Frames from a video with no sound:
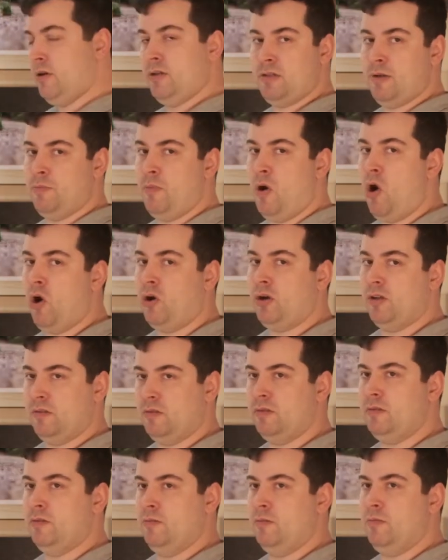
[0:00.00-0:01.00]
is a
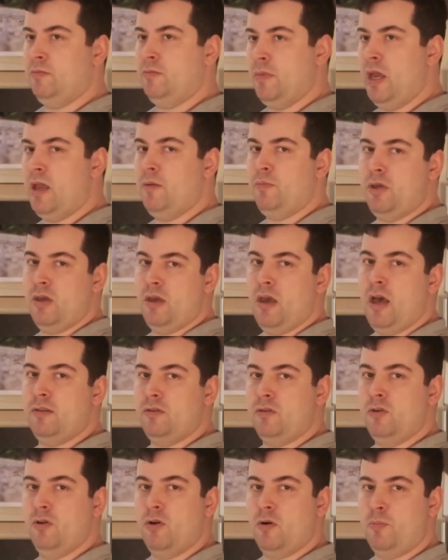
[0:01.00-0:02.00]
market, maybe
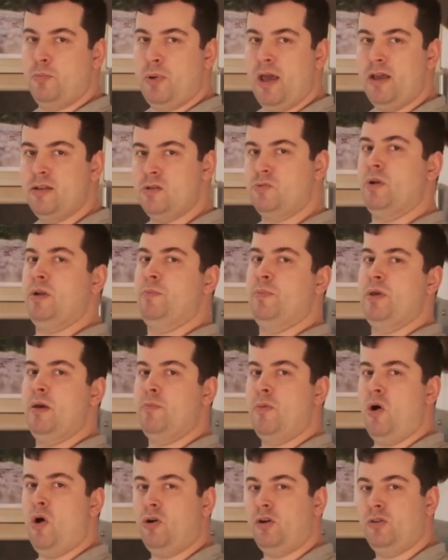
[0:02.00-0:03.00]
at your place will be a
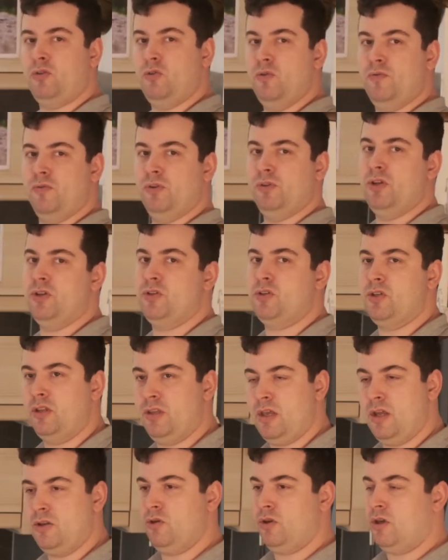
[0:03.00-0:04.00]
market too for this,
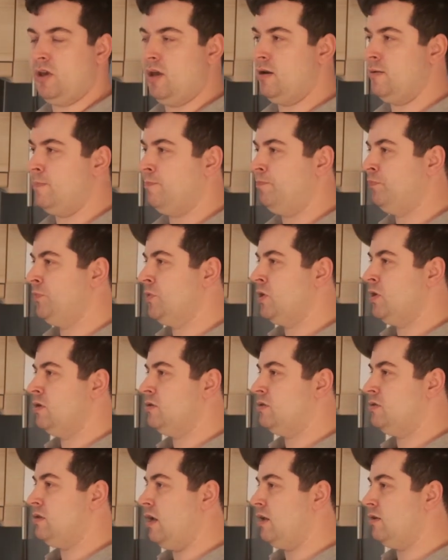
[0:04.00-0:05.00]
and then you can
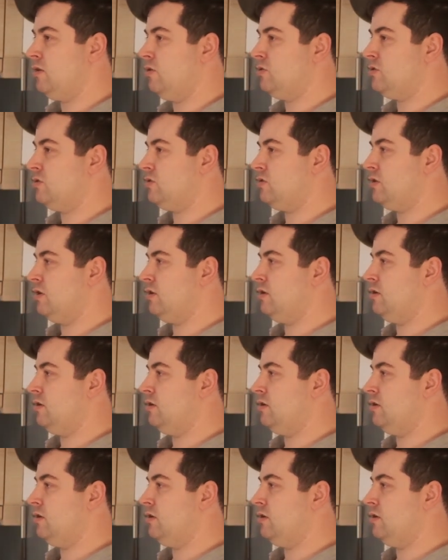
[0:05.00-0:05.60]
sell those